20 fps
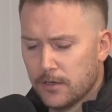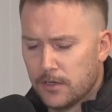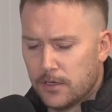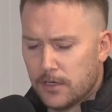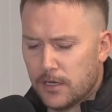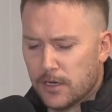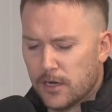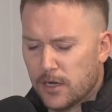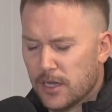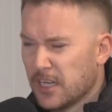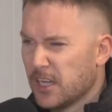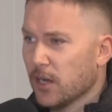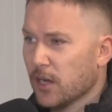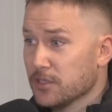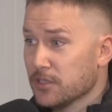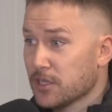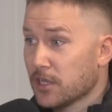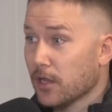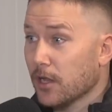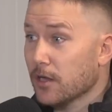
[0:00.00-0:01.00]
You know, he
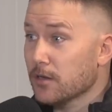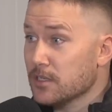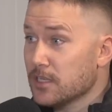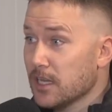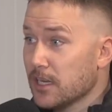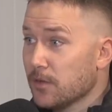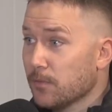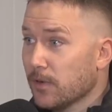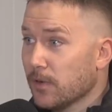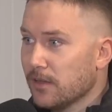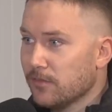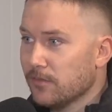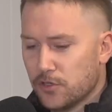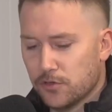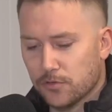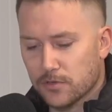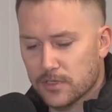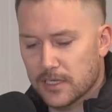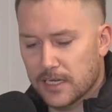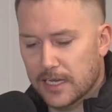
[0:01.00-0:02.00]
goes close anyway if he
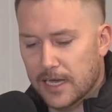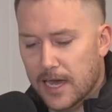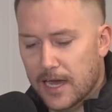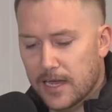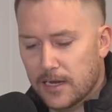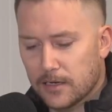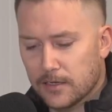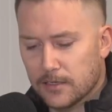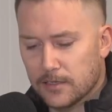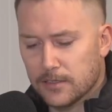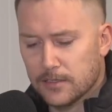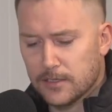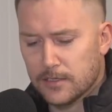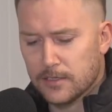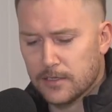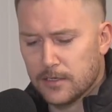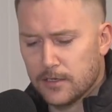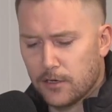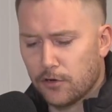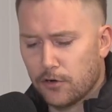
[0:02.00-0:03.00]
draws a gate. And
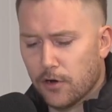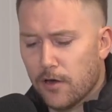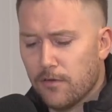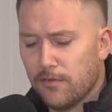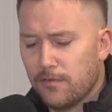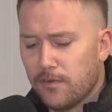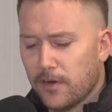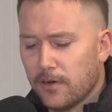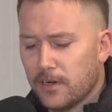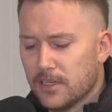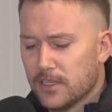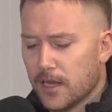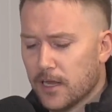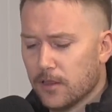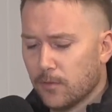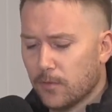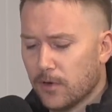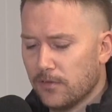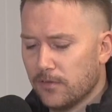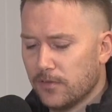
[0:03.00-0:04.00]
Grove Ferry is
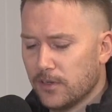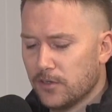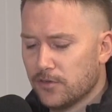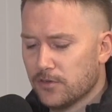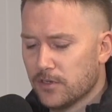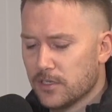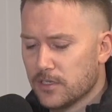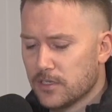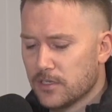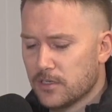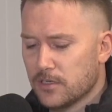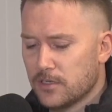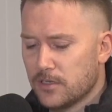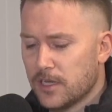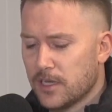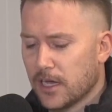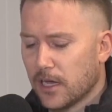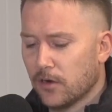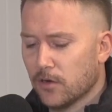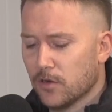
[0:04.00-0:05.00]
another one of interest.
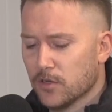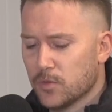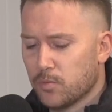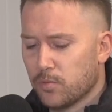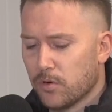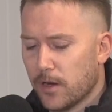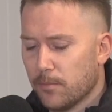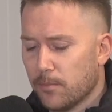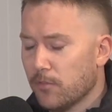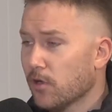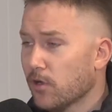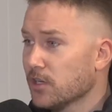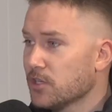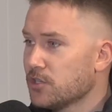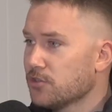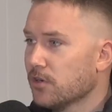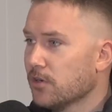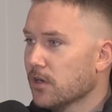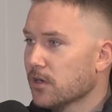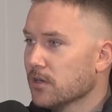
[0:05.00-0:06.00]
Second Oz Prep, nice
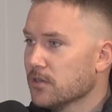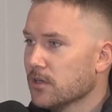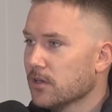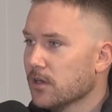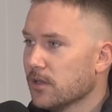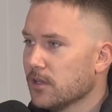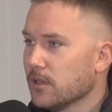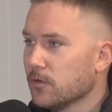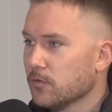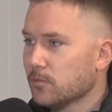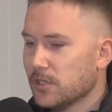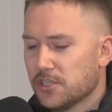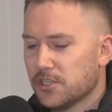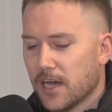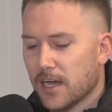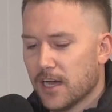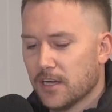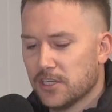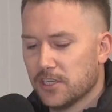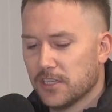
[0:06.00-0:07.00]
trials. I think will be
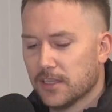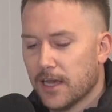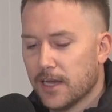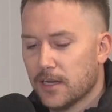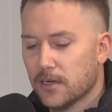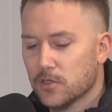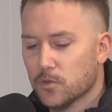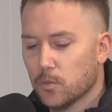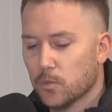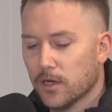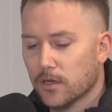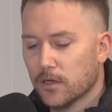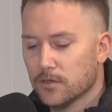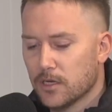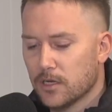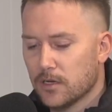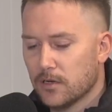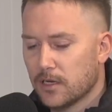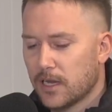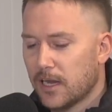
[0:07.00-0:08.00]
charging late as well.
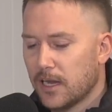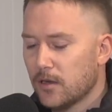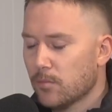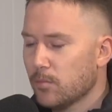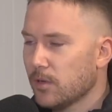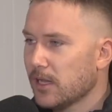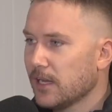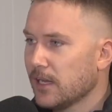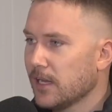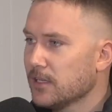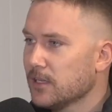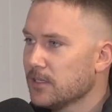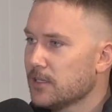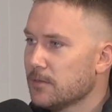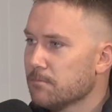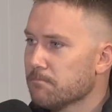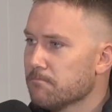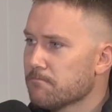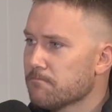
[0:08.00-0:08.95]
So keen to be against him.